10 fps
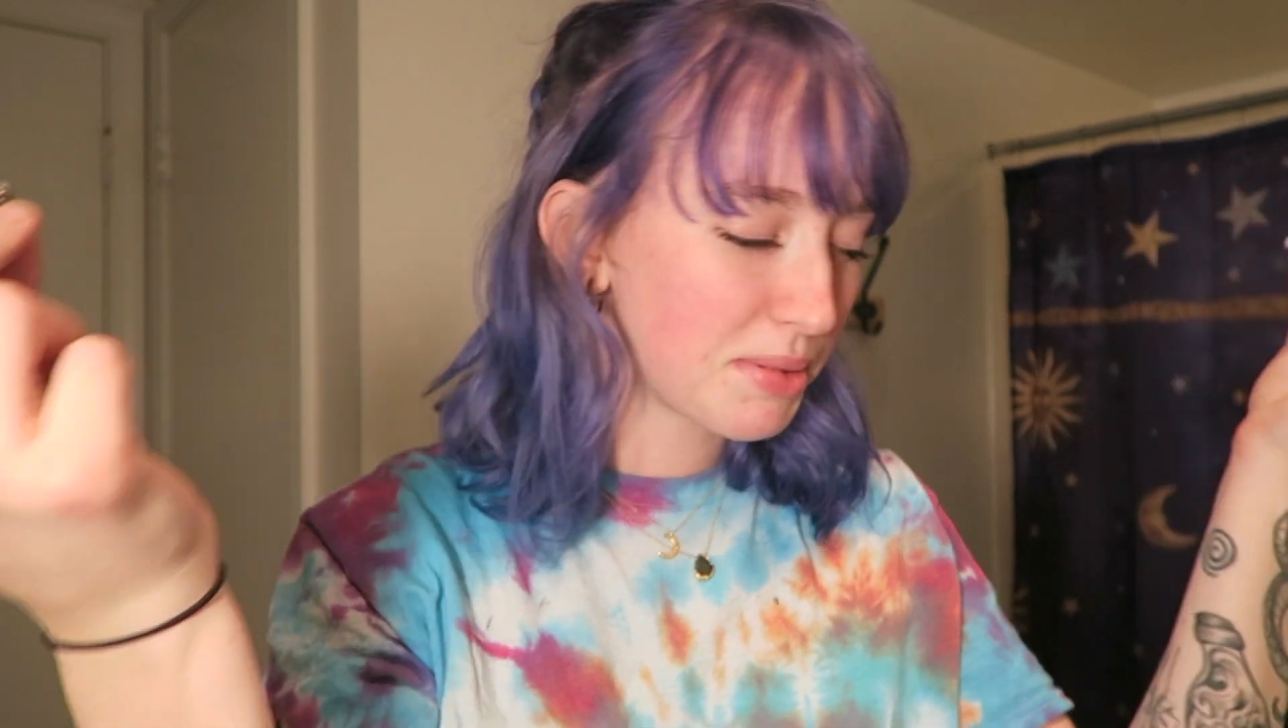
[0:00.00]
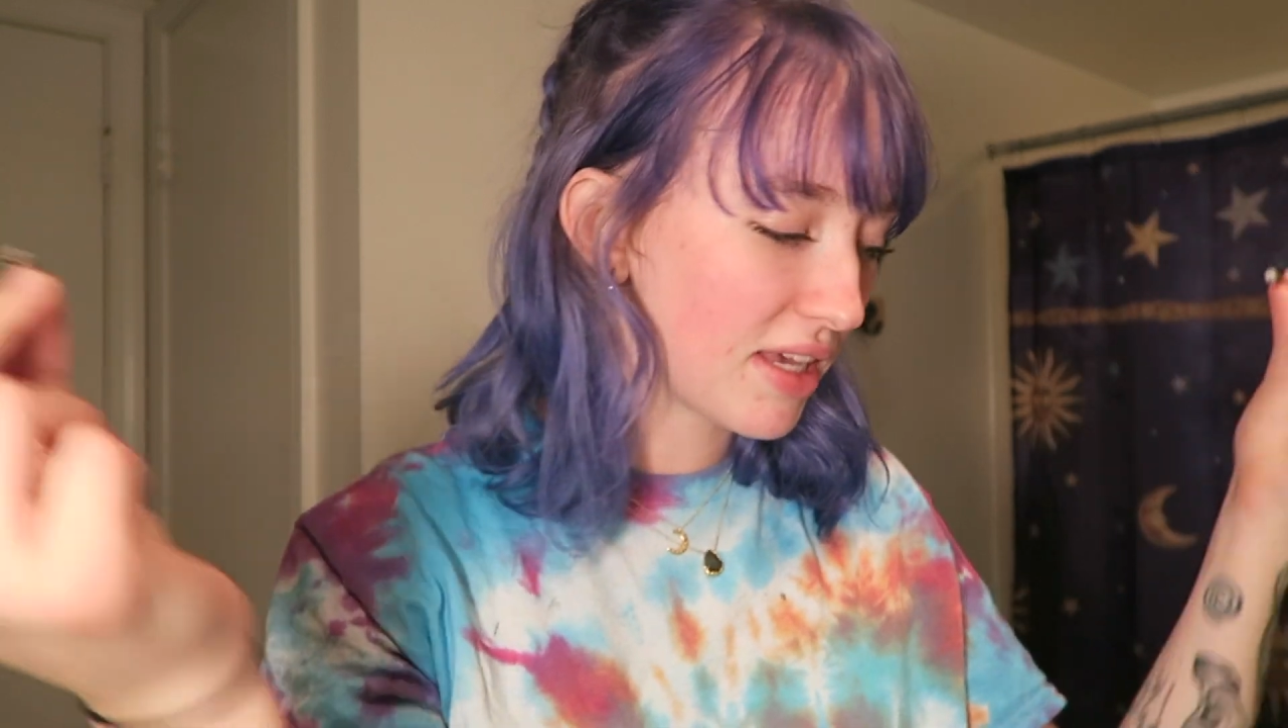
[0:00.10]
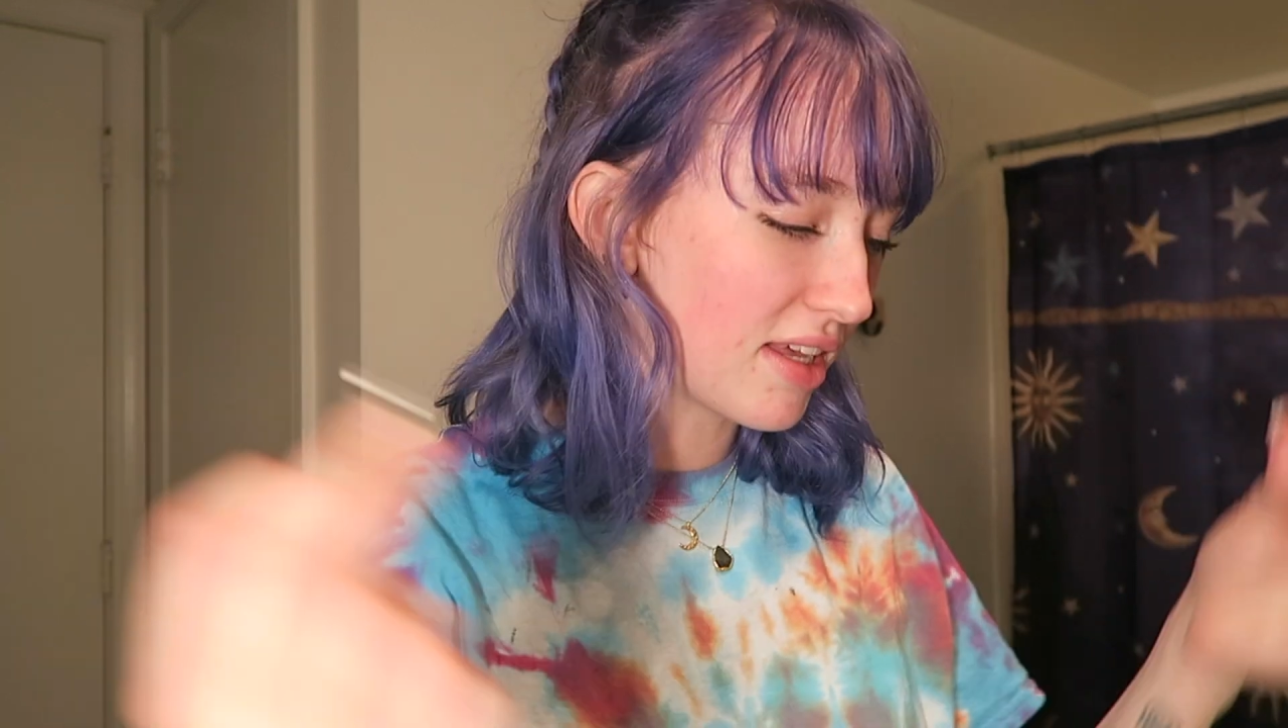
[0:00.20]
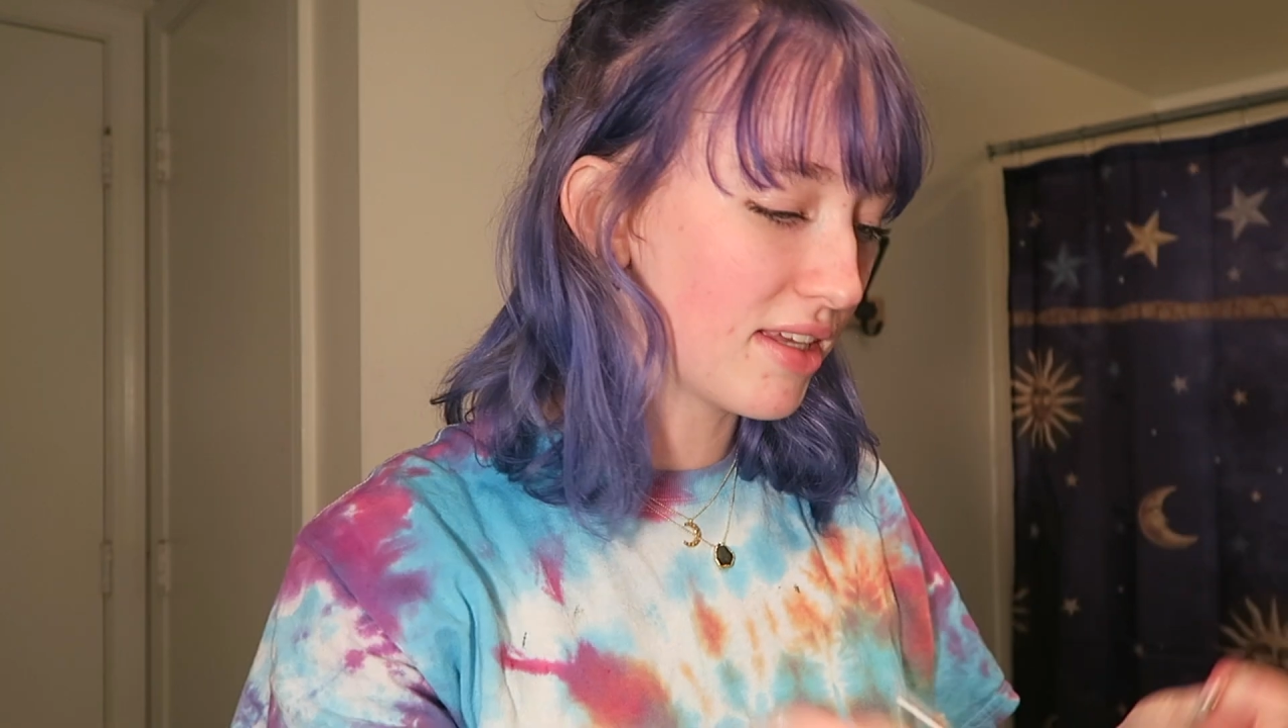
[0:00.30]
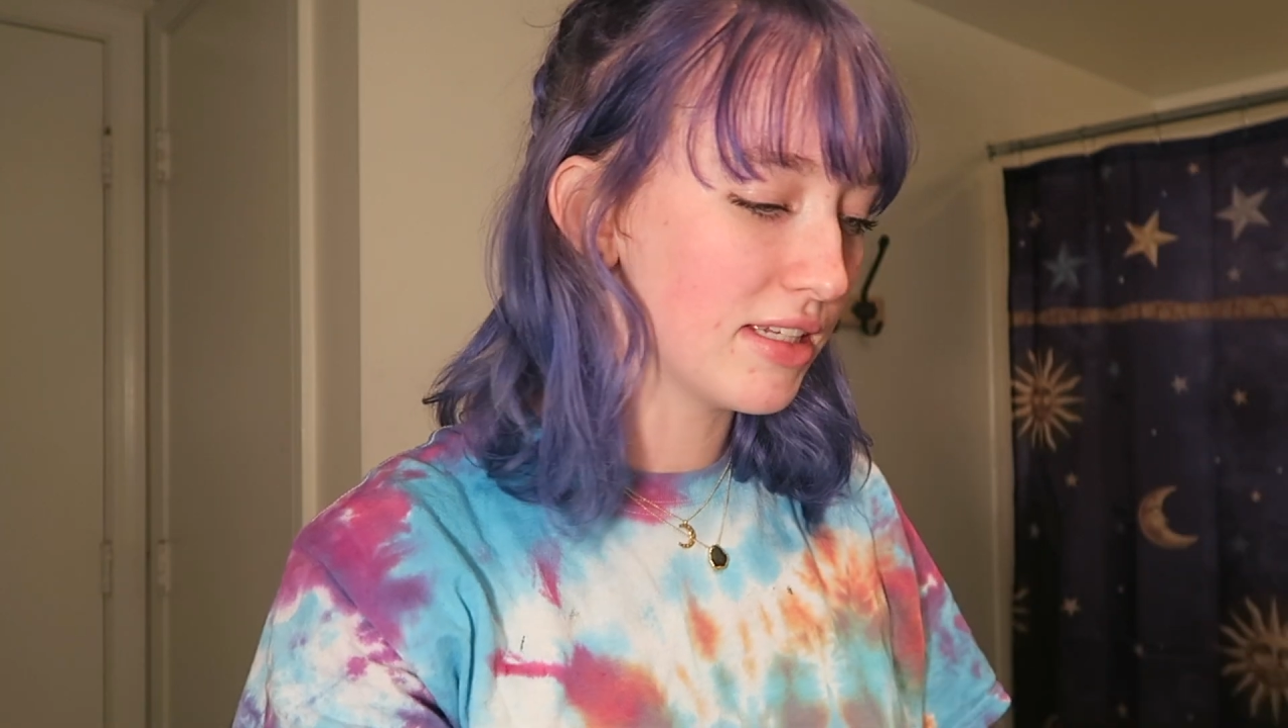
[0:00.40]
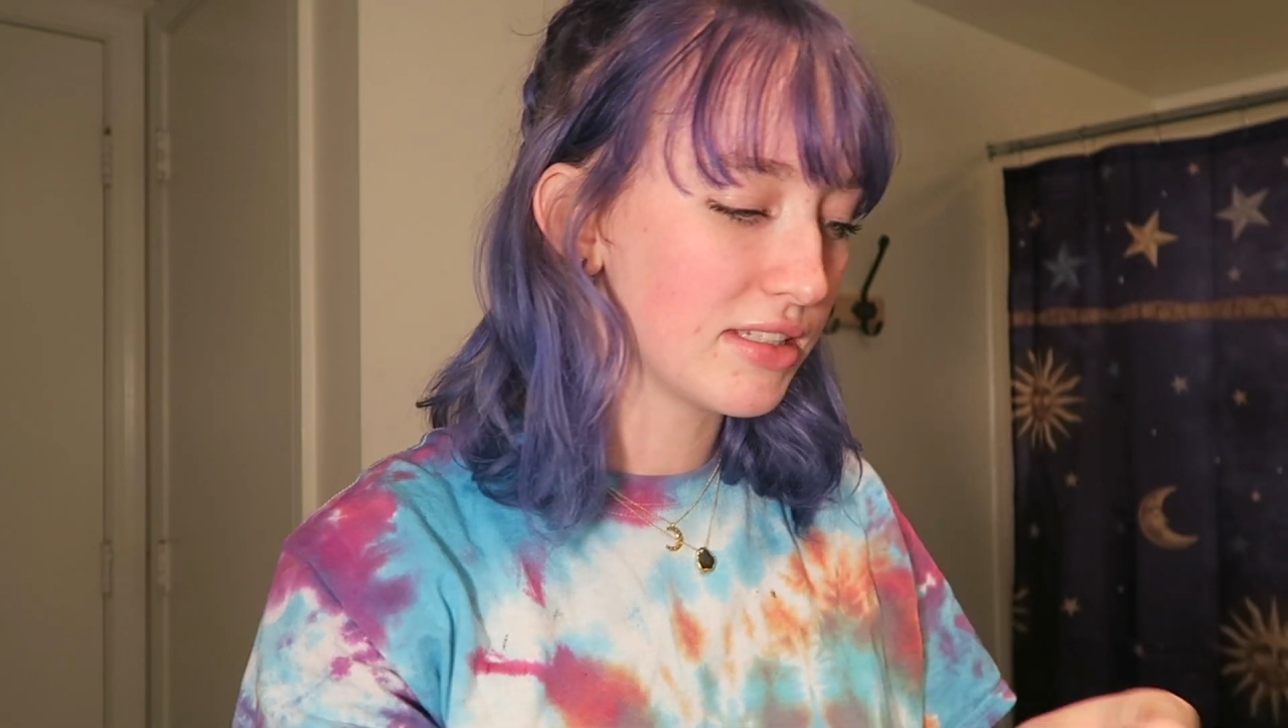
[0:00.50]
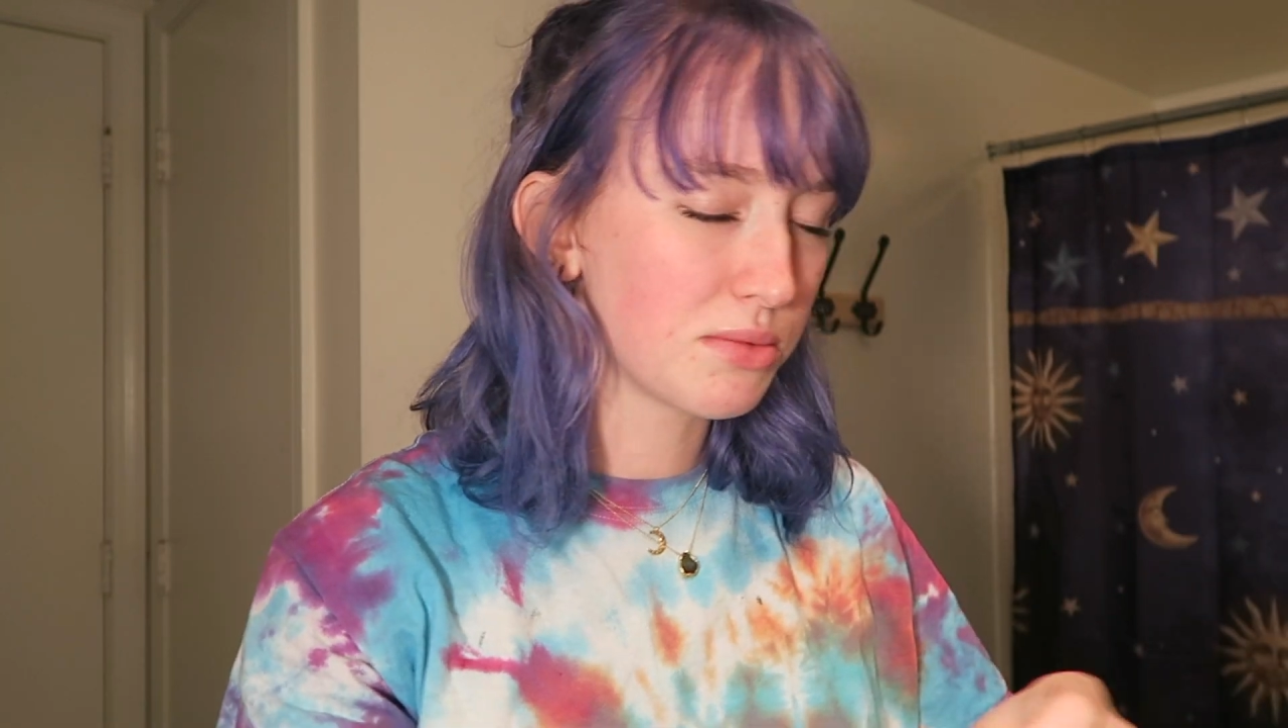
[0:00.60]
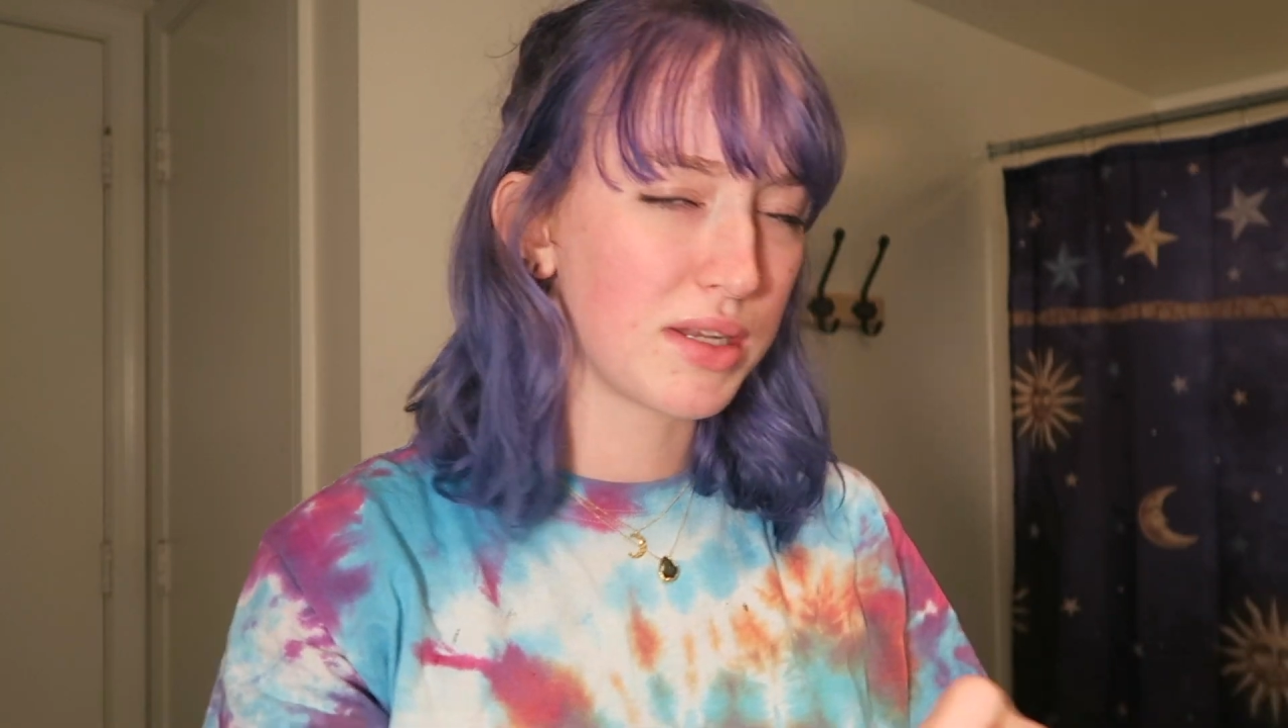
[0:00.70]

because